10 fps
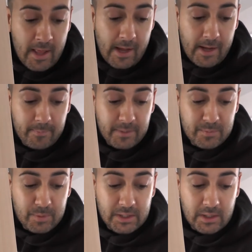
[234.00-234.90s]
Um, this
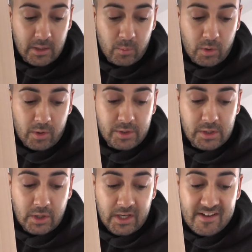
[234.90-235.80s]
particular one
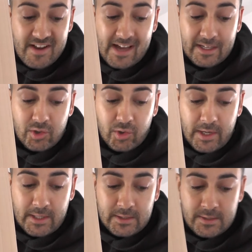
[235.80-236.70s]
you're looking at 9
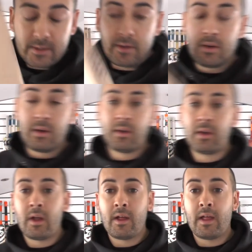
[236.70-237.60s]
grains,
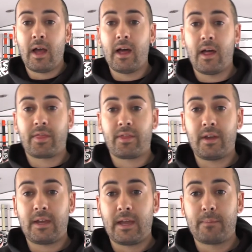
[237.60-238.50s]
uh, a
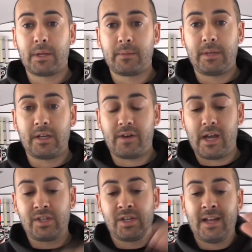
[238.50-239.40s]
38mm
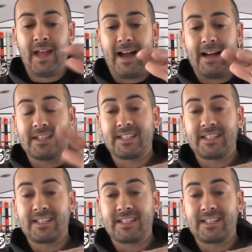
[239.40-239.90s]
edge and a